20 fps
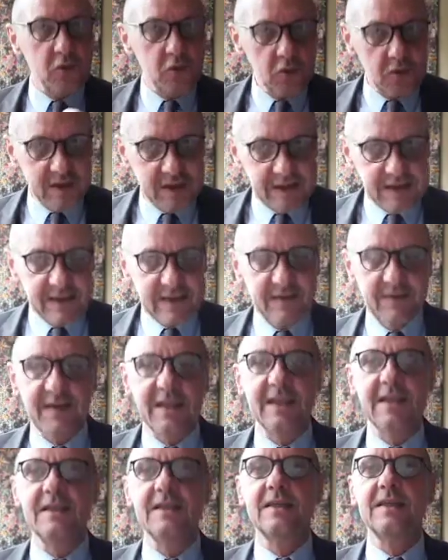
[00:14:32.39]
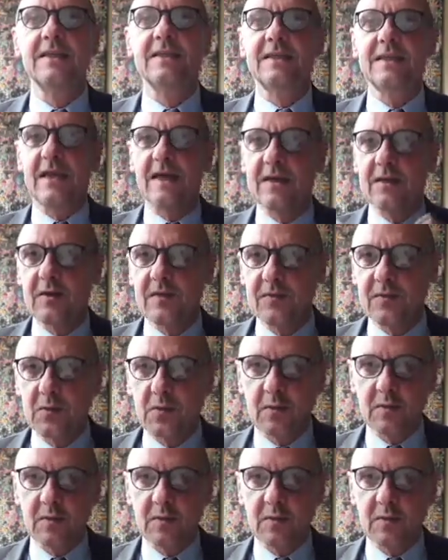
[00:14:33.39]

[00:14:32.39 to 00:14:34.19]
to this divinity inside of you.